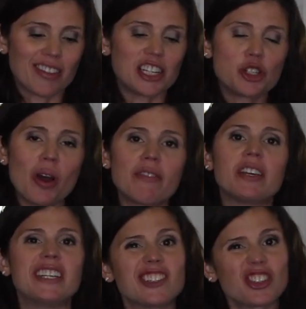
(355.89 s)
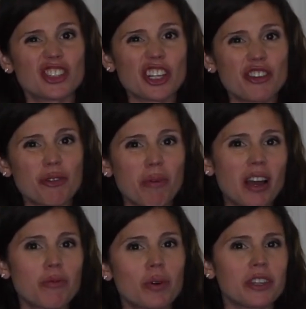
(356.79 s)
They do have inserts that you can
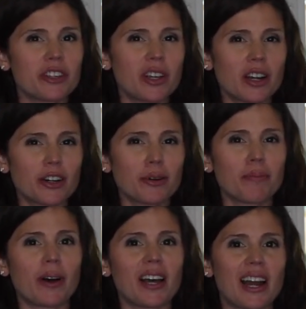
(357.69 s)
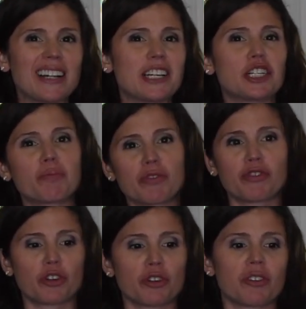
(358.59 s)
buy for when they're younger, but I tend to
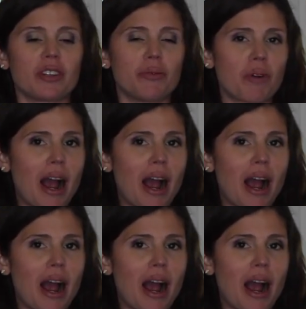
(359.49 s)
prefer the